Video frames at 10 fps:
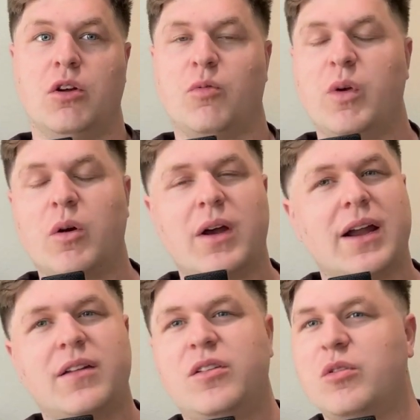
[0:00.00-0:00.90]
we don't
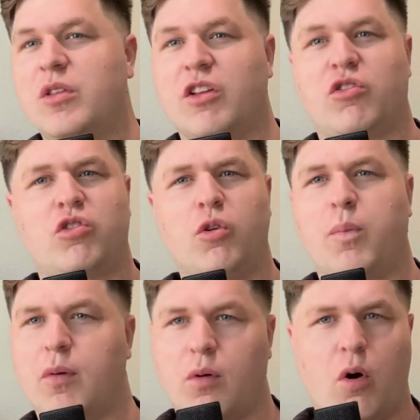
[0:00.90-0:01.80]
got to do the
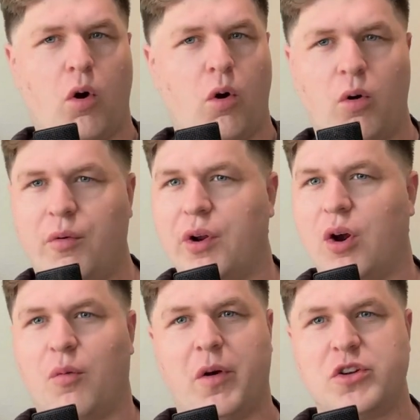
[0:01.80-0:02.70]
super old
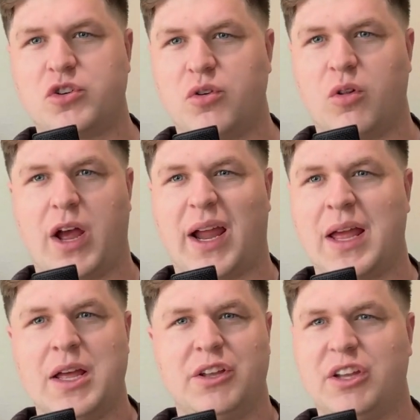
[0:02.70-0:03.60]
original, like,
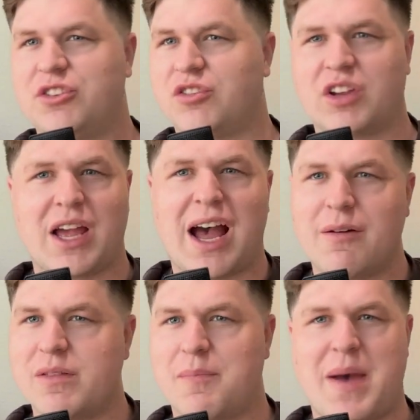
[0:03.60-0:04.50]
it's just a
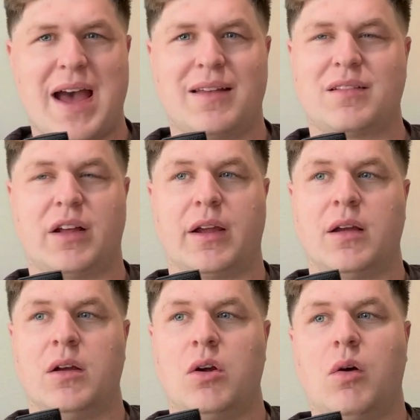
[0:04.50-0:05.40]
guy with mask.
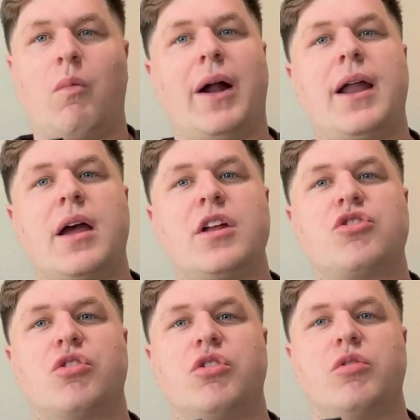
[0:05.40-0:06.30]
Like, why not
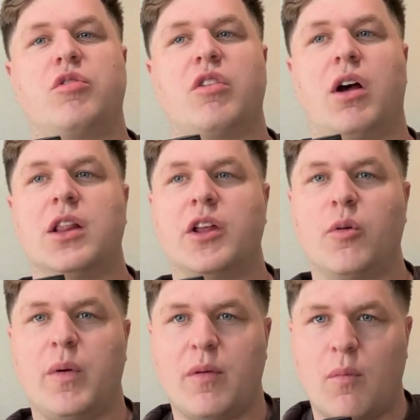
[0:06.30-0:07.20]
introduce a
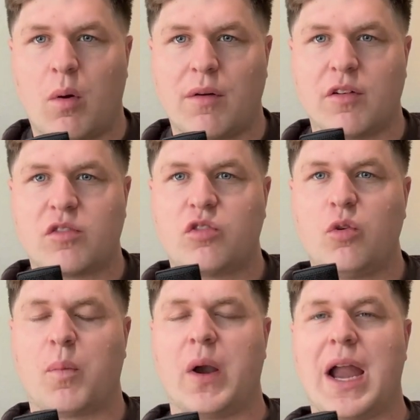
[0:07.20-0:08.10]
little bit more of a
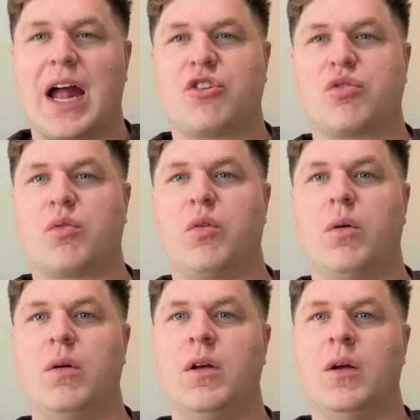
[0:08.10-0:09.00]
supernatural